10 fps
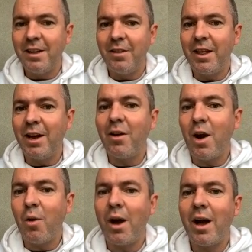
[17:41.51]
there are
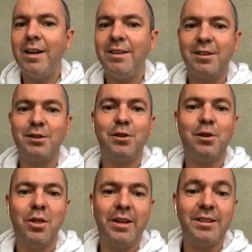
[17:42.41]
ways to do
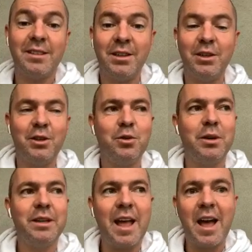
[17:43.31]
things that you're
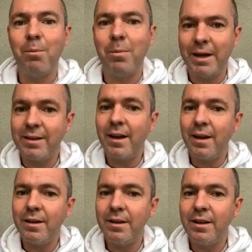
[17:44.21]
doing now better
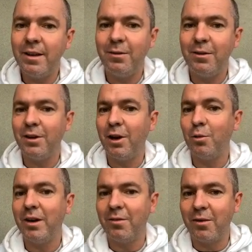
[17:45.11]
if you know
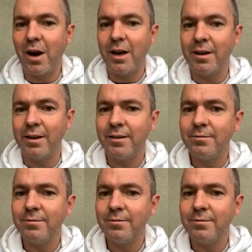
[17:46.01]
where to find it,